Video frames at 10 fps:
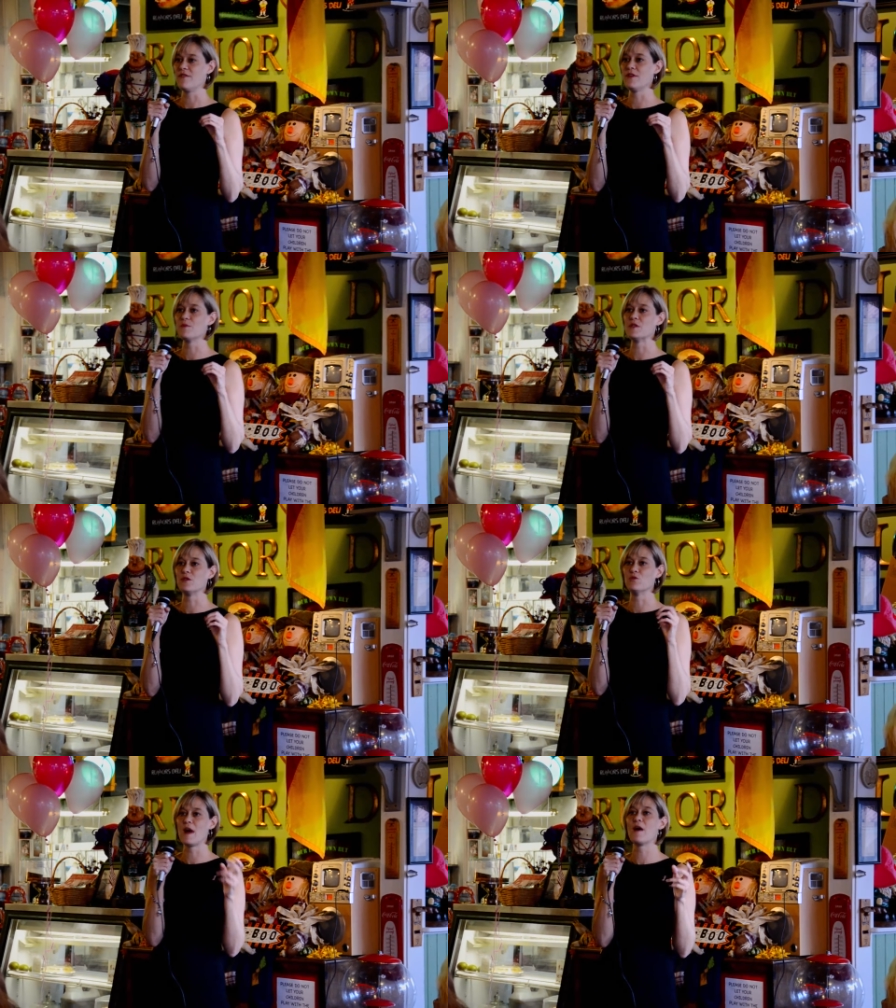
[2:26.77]
It was
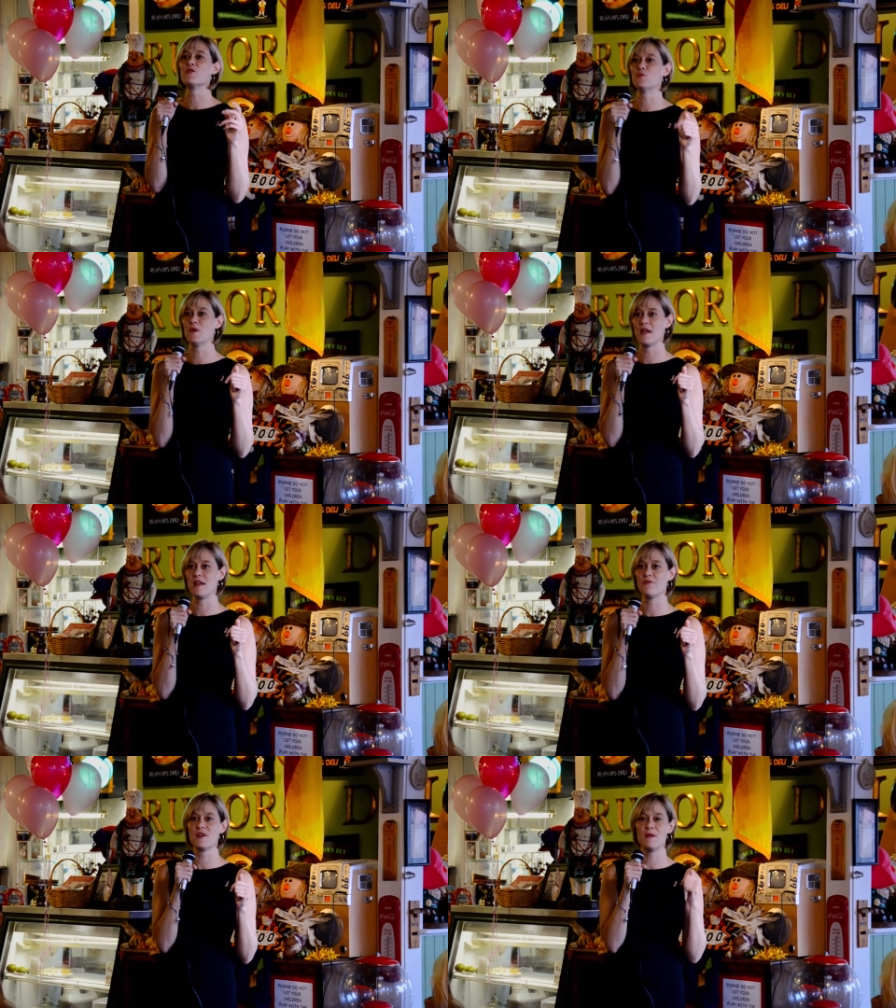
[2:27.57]

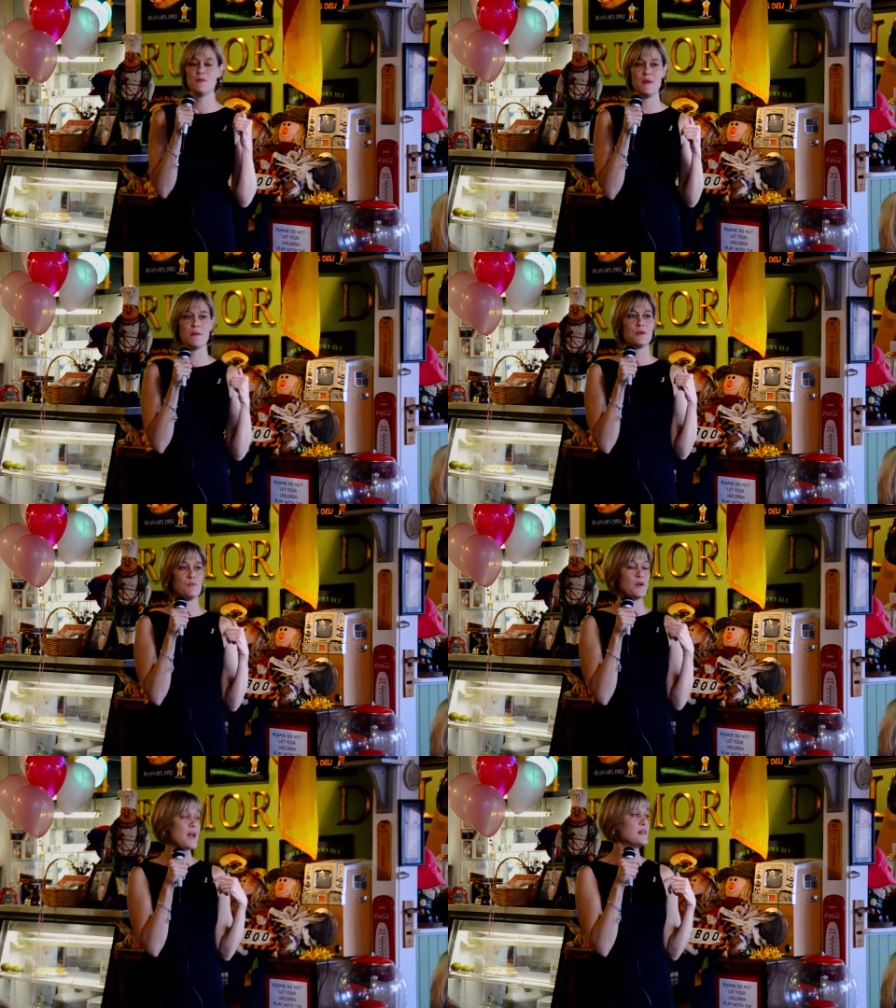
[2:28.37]
groundbreaking for him to be able to
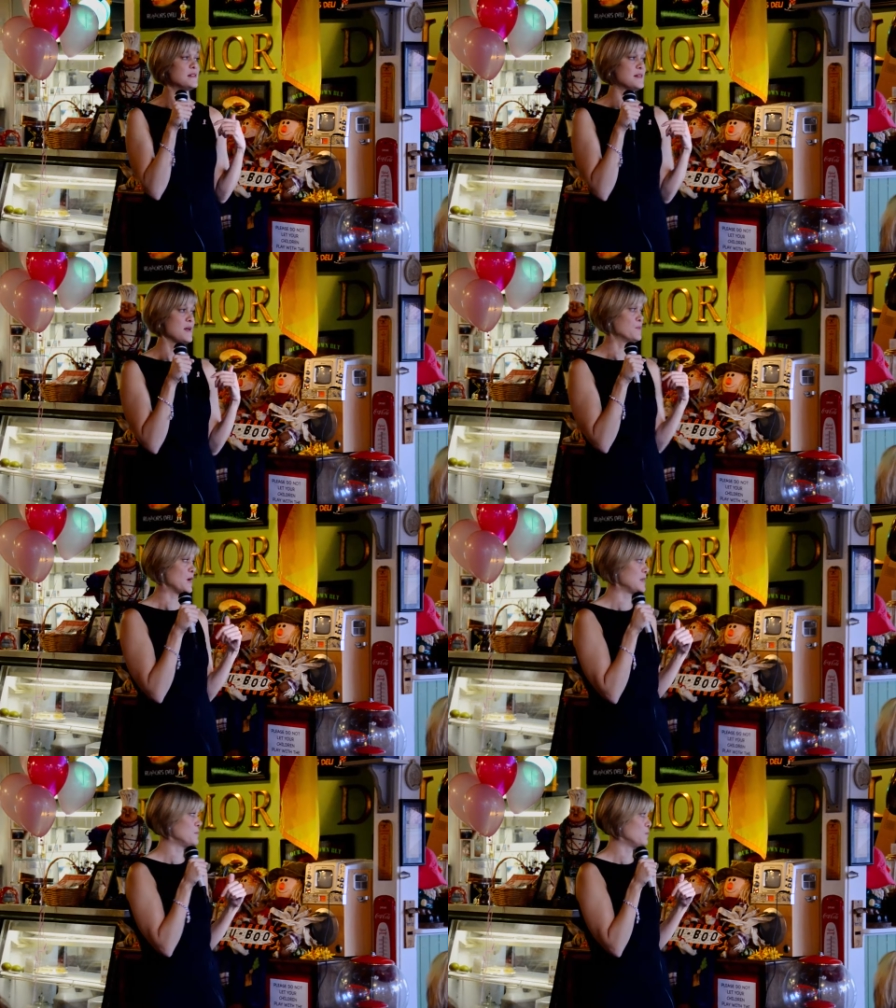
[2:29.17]
practice on
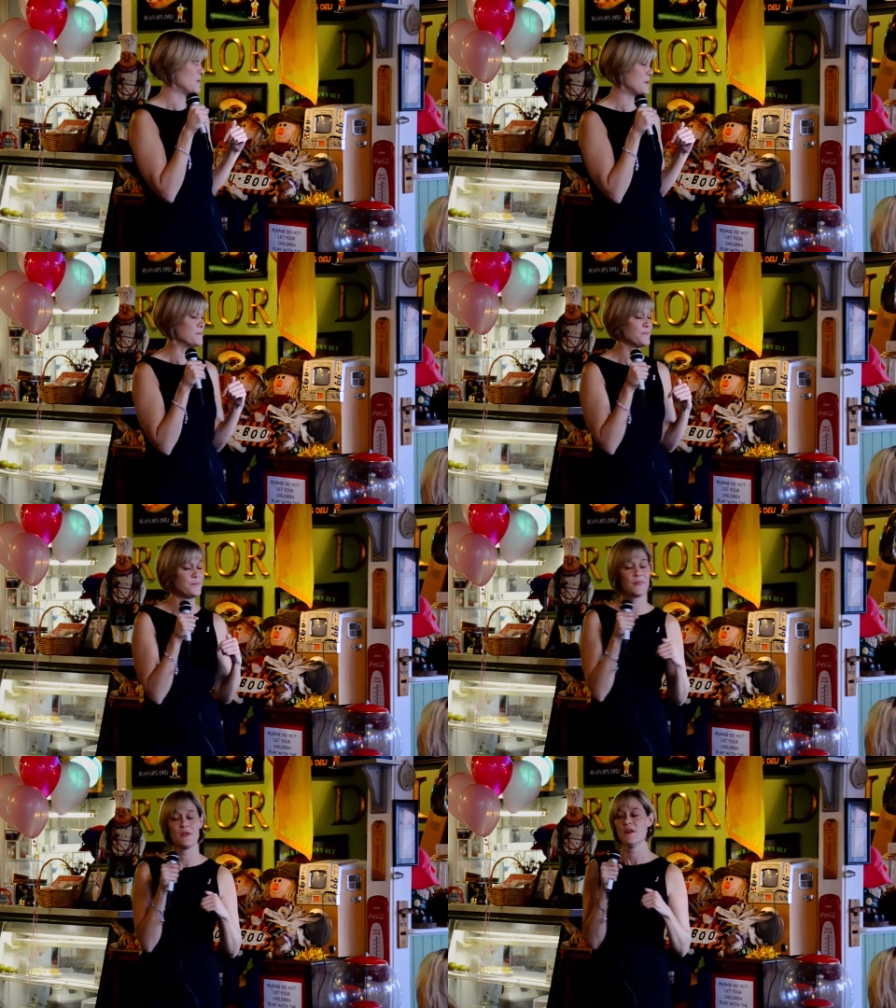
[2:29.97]
pregnant
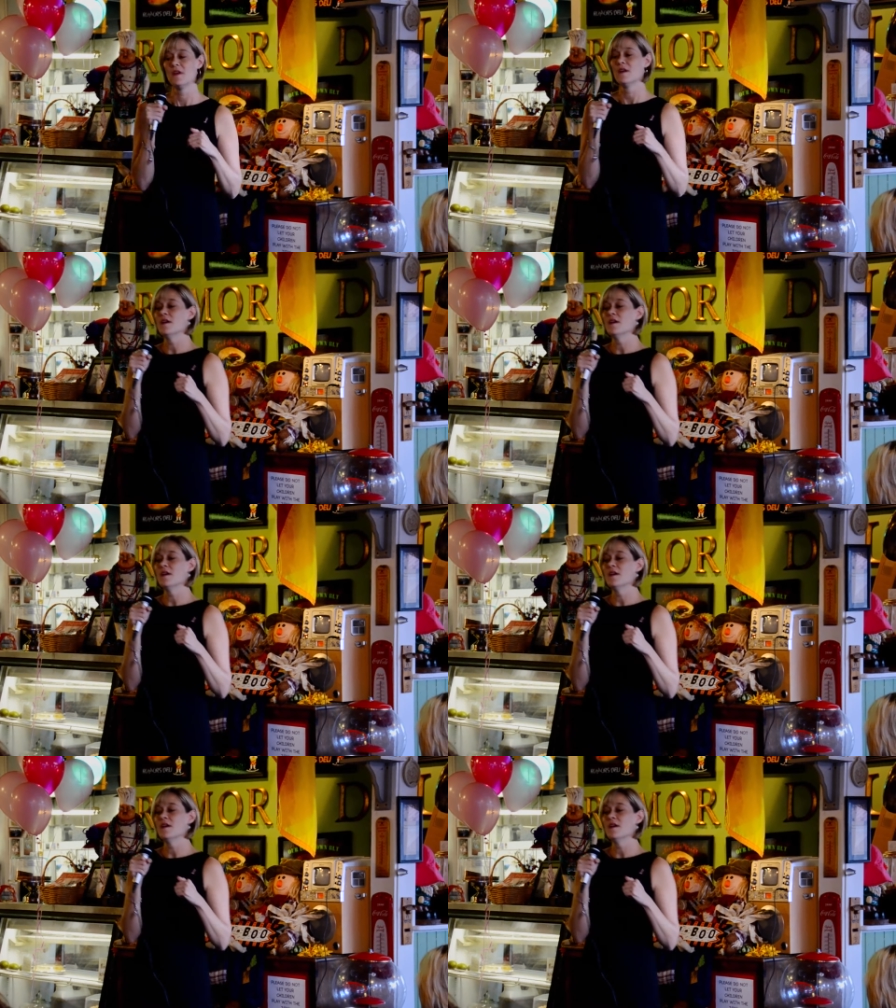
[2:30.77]
women.